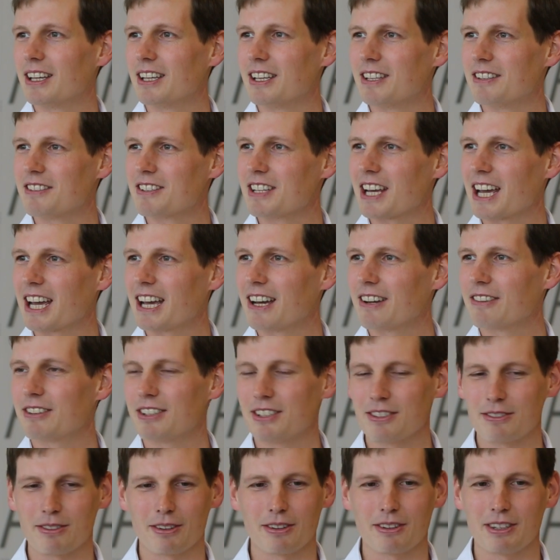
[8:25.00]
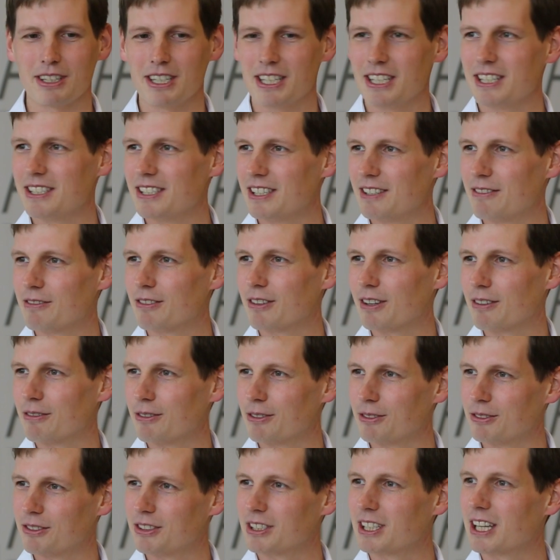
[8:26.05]
in town, it's very easy for
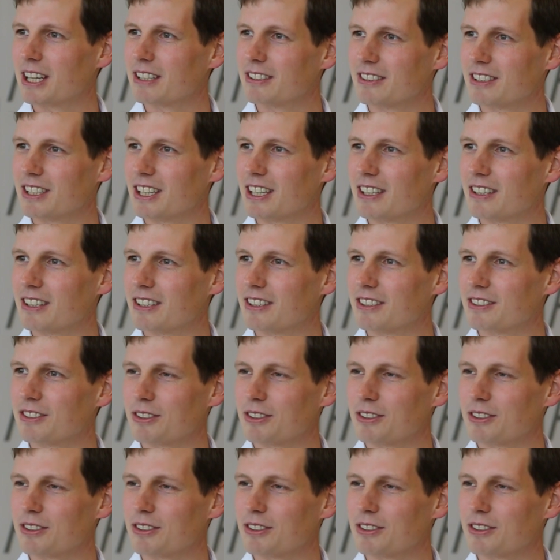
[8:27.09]
everyone to get together.